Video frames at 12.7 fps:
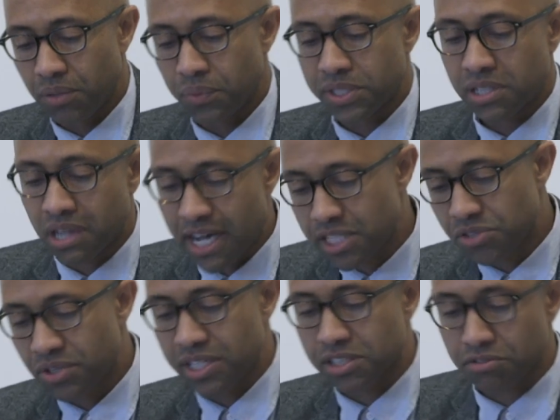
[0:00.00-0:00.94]
in which
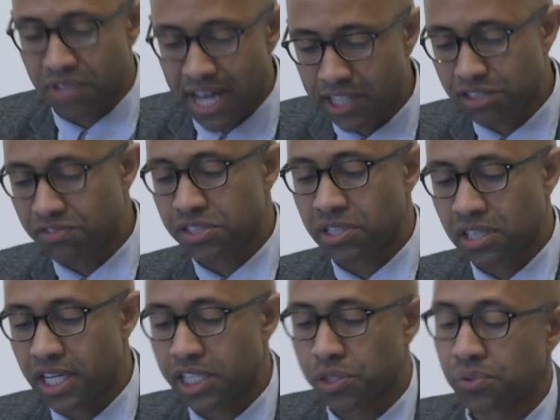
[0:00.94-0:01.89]
cadres of activist
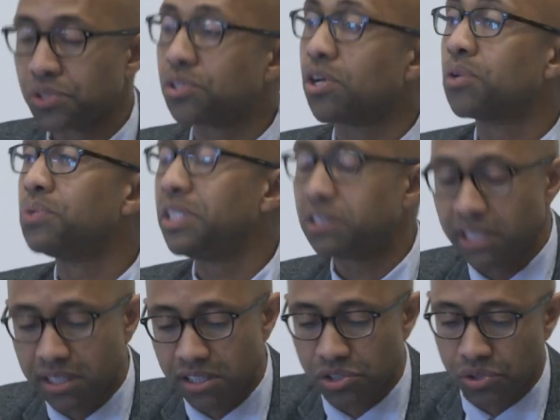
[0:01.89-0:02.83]
intellectuals saw
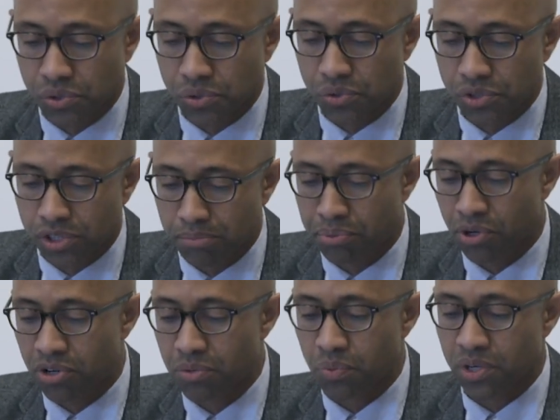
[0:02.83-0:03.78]
rethinking schools in
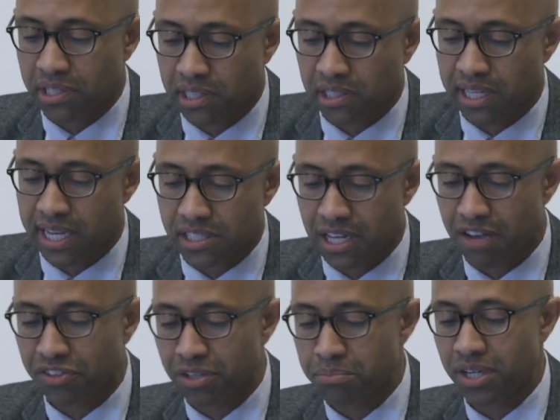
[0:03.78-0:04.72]
poor and working class
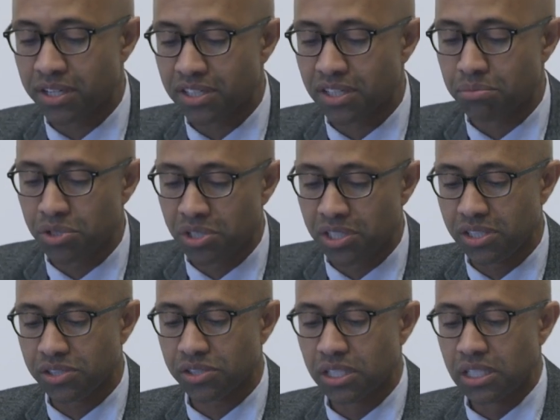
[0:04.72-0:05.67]
African American
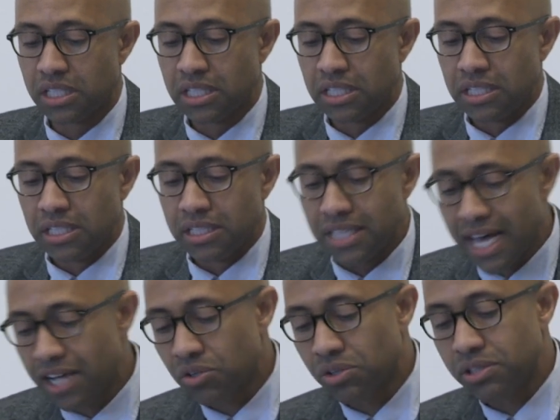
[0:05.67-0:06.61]
communities,
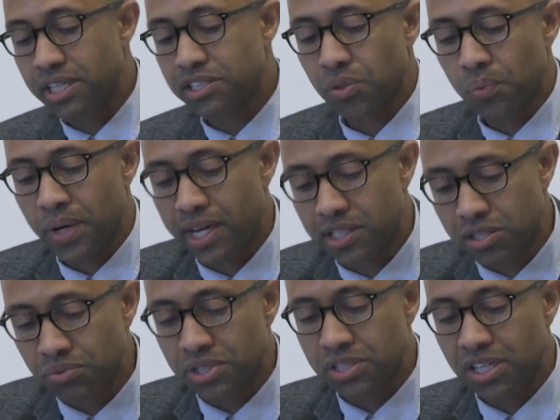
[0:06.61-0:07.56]
not only as a way
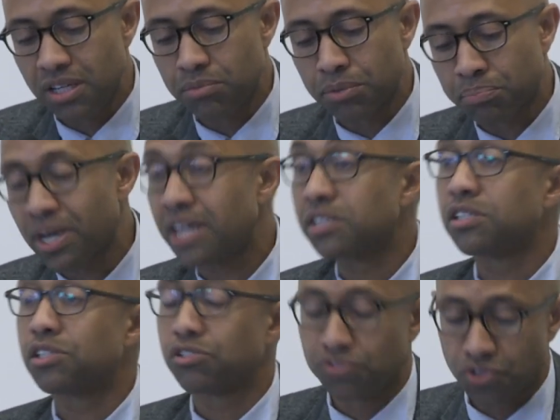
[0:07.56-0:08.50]
to redeem the
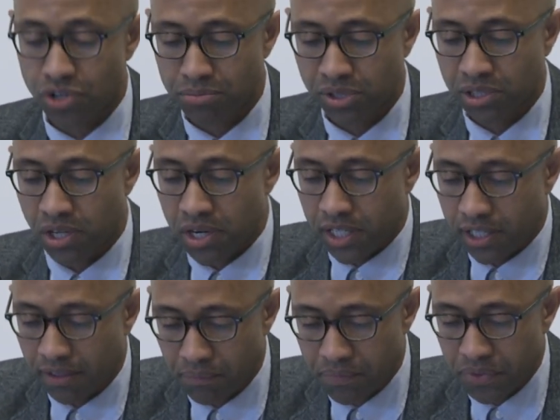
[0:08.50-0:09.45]
process of formal
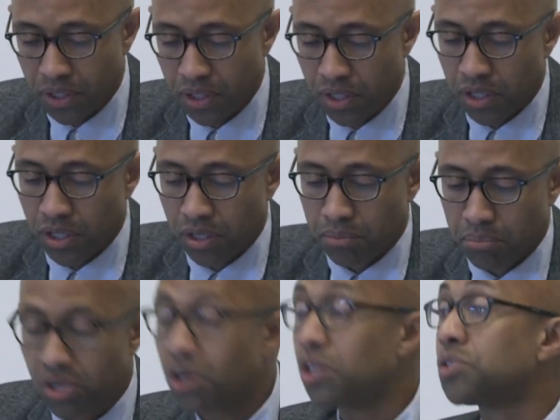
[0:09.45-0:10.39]
learning,
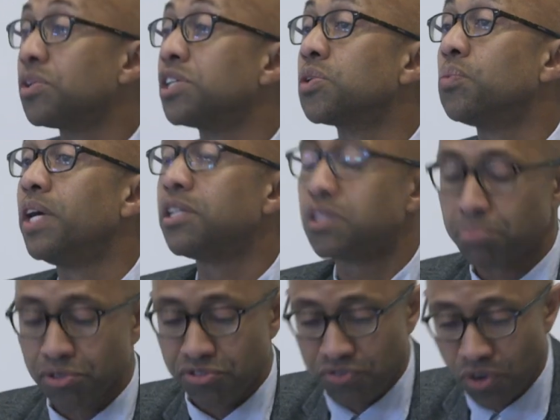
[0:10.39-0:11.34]
but also as a way to
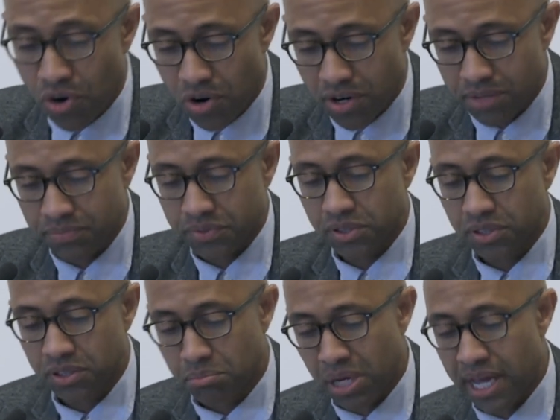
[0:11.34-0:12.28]
perform
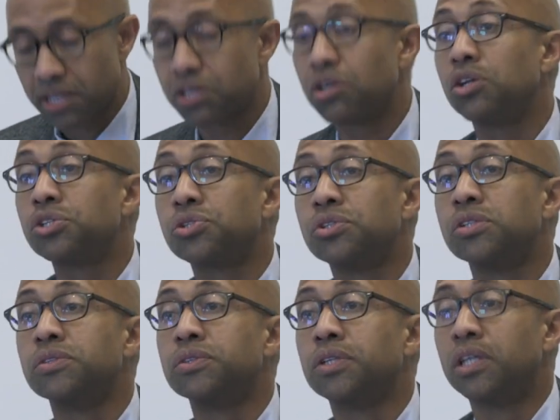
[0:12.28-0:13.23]
Black
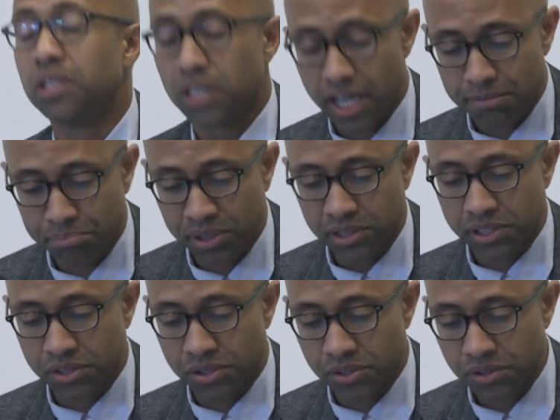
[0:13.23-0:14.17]
cultural and
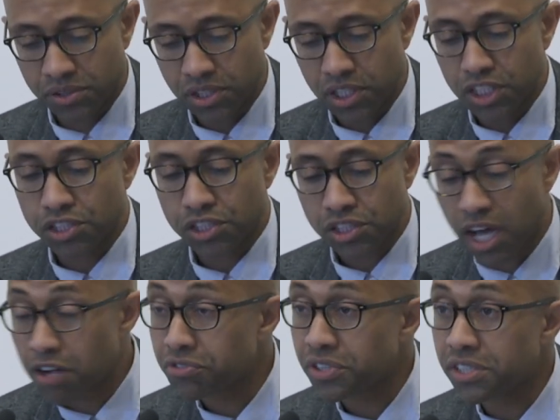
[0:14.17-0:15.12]
political
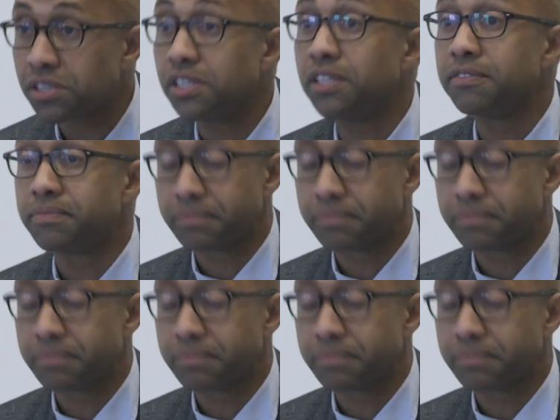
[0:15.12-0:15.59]
sovereignty.